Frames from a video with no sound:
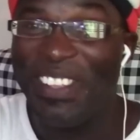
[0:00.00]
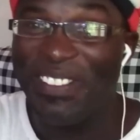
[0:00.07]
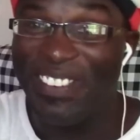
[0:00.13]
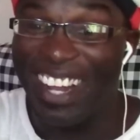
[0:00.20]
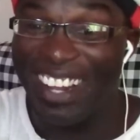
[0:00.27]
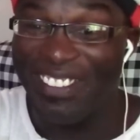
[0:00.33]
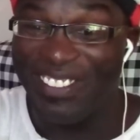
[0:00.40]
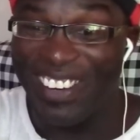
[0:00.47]
of
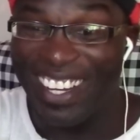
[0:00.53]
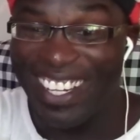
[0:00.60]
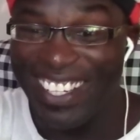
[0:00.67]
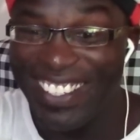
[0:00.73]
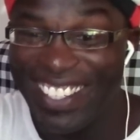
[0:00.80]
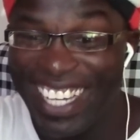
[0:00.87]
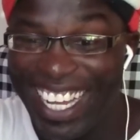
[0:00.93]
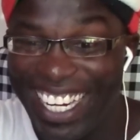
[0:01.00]
plant, boy.
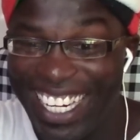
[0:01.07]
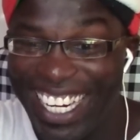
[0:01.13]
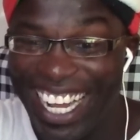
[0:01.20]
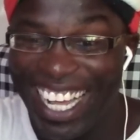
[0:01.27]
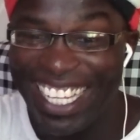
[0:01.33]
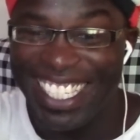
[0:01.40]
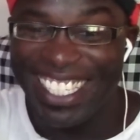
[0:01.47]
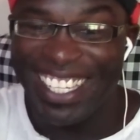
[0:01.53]
Look at
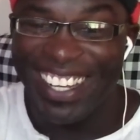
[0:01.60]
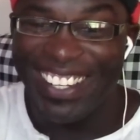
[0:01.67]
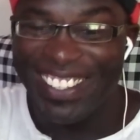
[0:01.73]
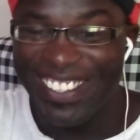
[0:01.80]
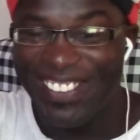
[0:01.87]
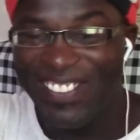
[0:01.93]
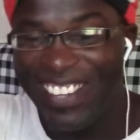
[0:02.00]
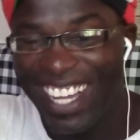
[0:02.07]
nice
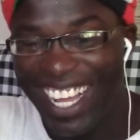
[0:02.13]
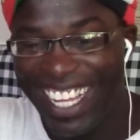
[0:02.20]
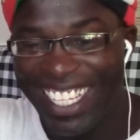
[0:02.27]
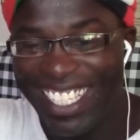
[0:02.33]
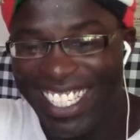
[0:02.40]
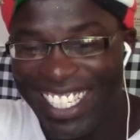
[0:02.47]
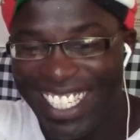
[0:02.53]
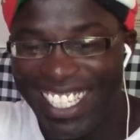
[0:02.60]
sort of
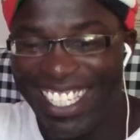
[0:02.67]
plant.